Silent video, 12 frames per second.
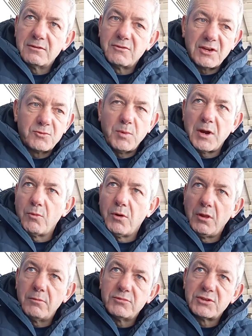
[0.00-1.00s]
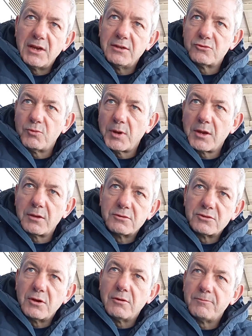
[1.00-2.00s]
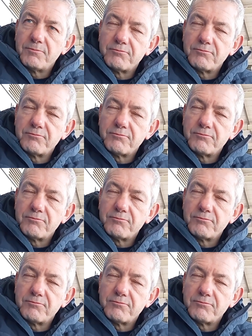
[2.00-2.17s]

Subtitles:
Crash Bangwell at the same. So